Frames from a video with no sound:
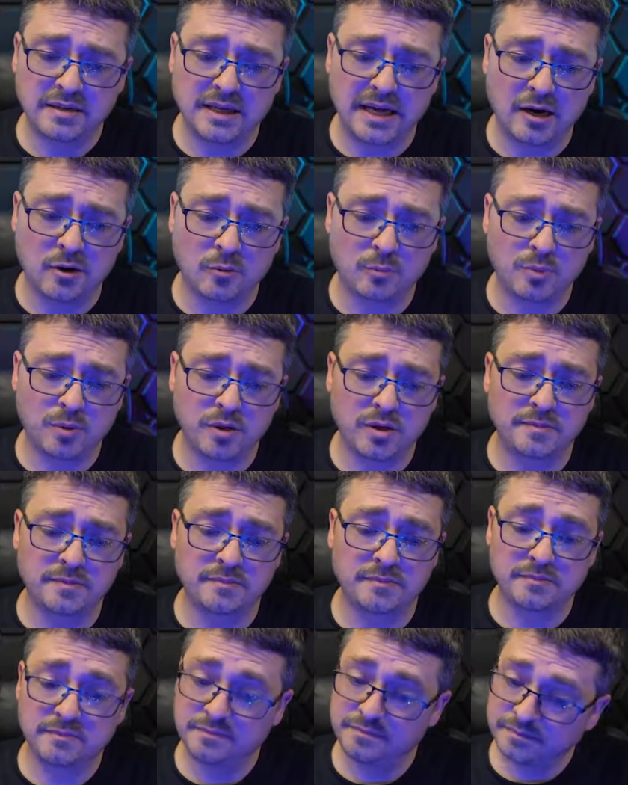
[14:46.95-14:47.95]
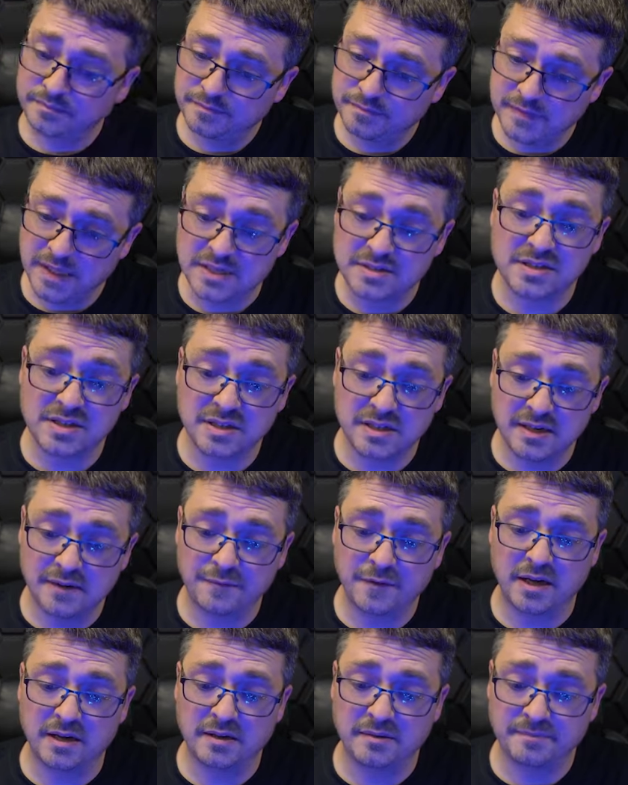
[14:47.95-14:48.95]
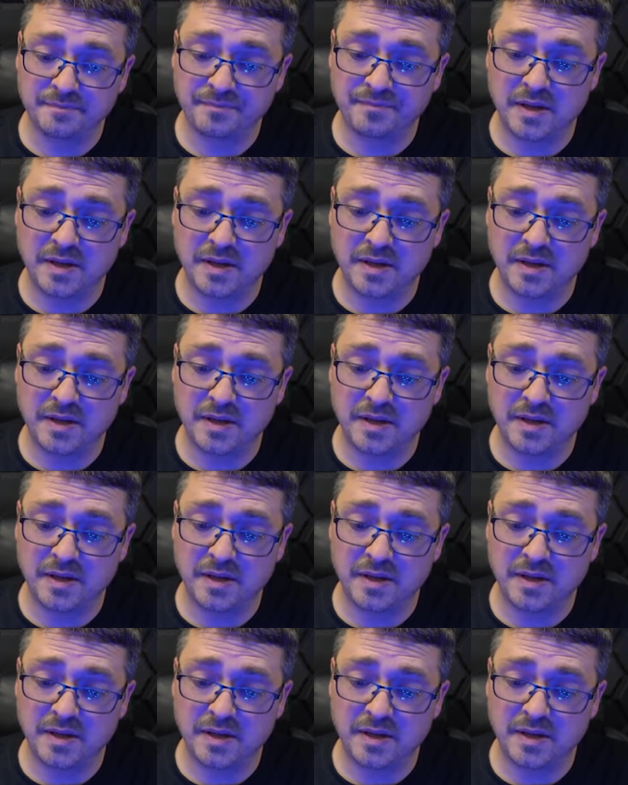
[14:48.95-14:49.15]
the output, it's significant.